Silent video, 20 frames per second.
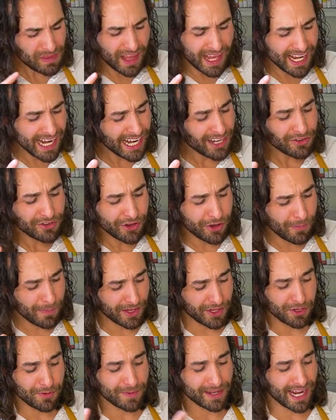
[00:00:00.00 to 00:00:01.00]
And I don't know
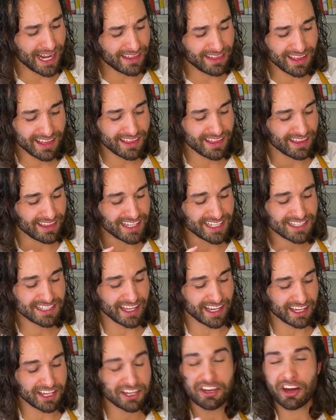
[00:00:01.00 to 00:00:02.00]
about you, but I think that this
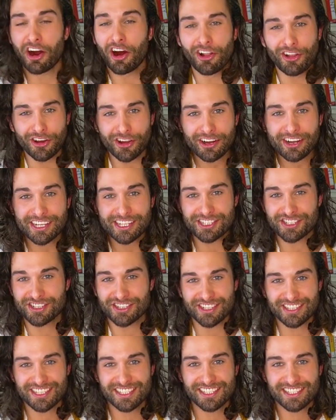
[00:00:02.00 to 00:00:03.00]
like color is
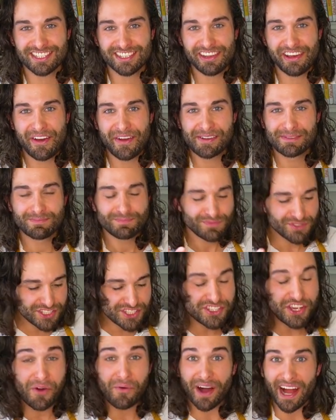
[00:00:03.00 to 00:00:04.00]
just
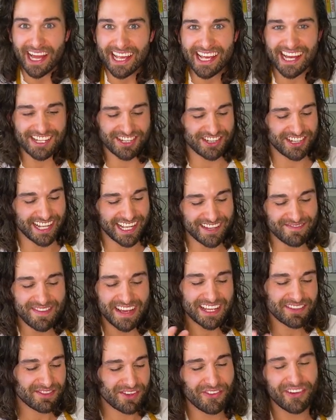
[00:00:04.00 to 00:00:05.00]
so eye-catching. It
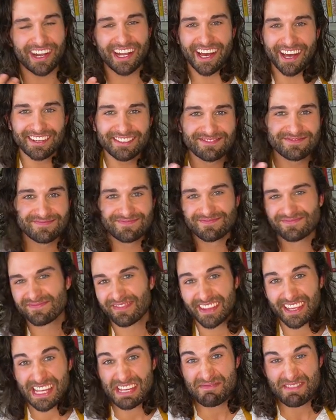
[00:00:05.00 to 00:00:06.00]
makes me wanna
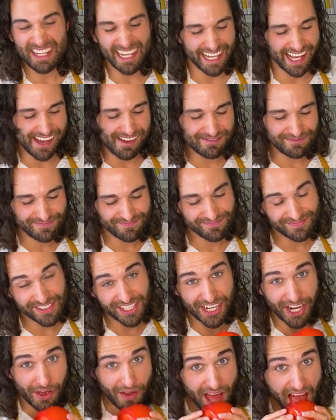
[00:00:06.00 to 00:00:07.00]
keep eating it,
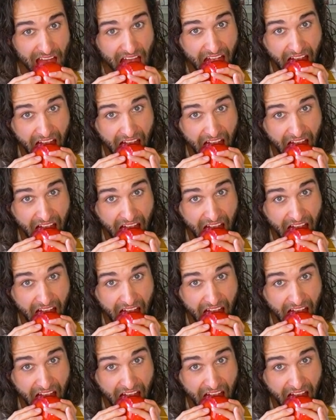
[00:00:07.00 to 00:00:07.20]
you know?